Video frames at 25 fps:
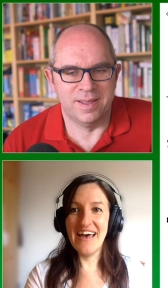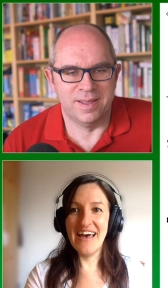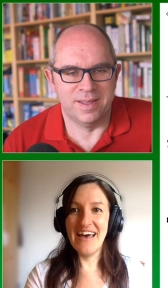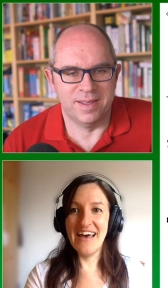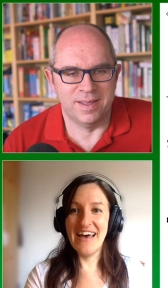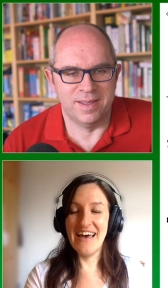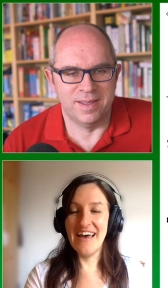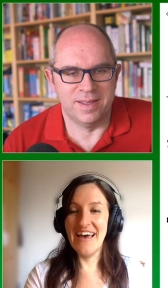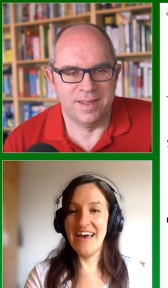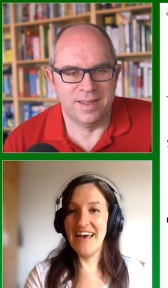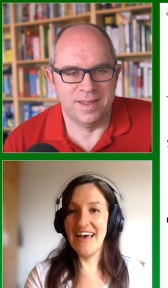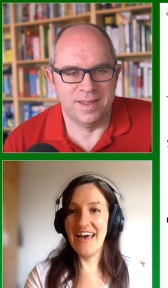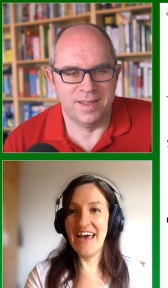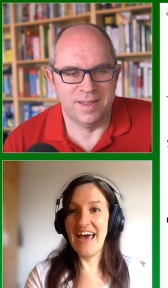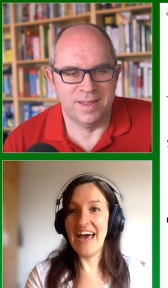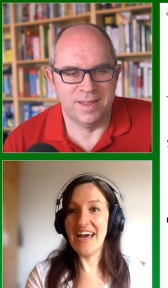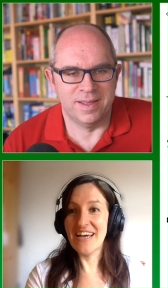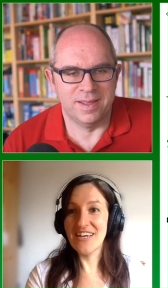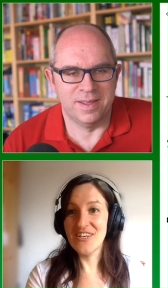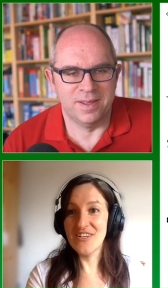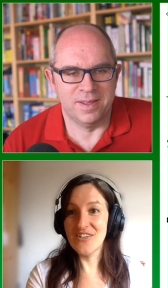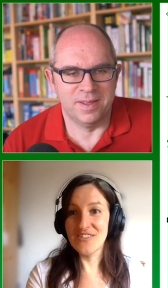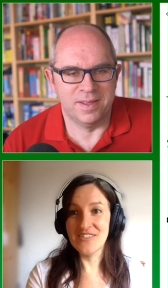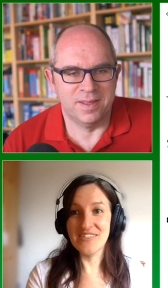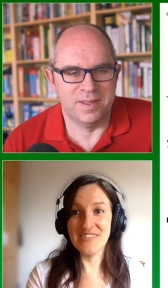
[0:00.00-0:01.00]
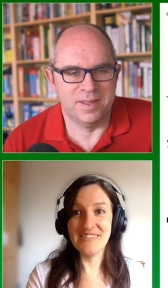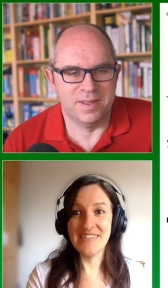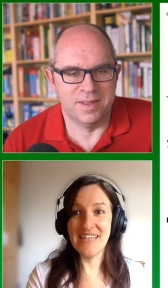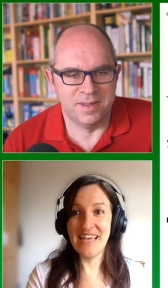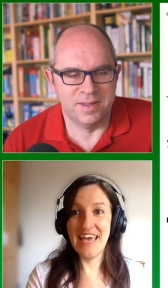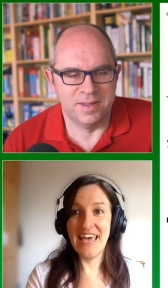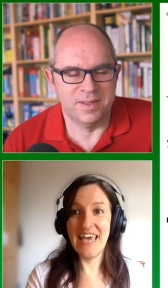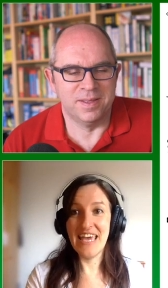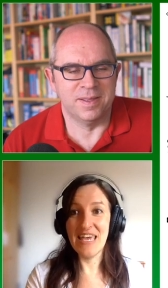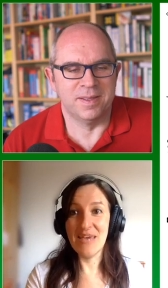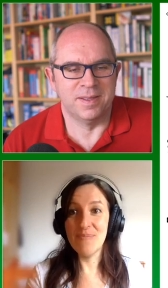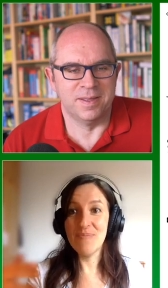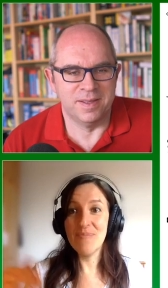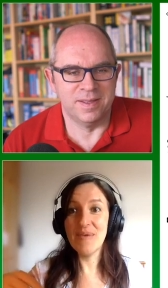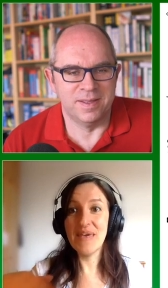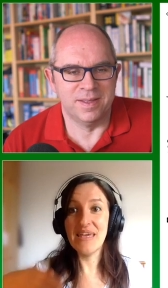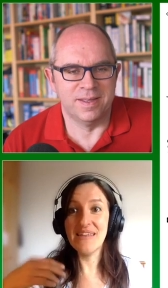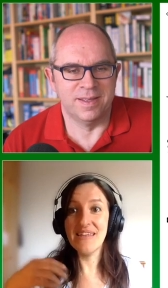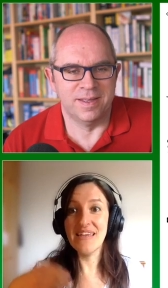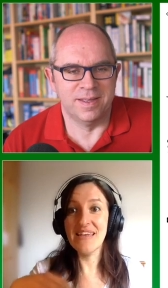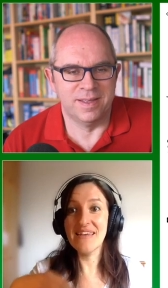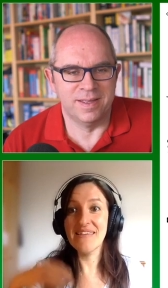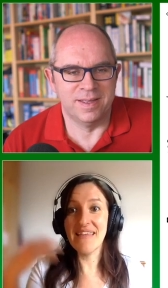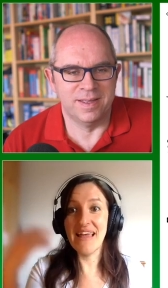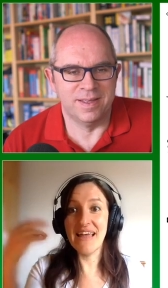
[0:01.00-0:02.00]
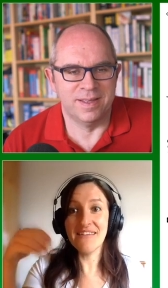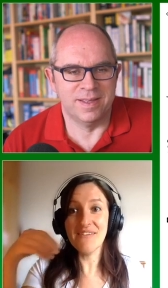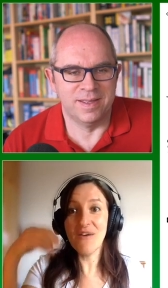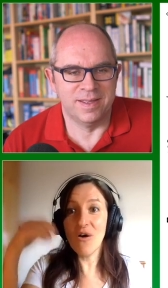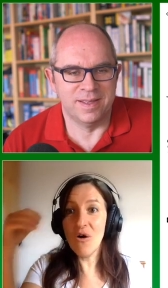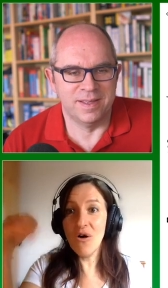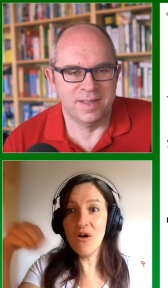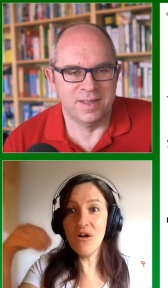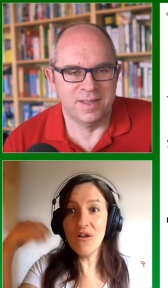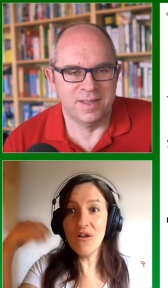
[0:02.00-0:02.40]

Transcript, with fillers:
Speaker 1: uh, a good day, meaning that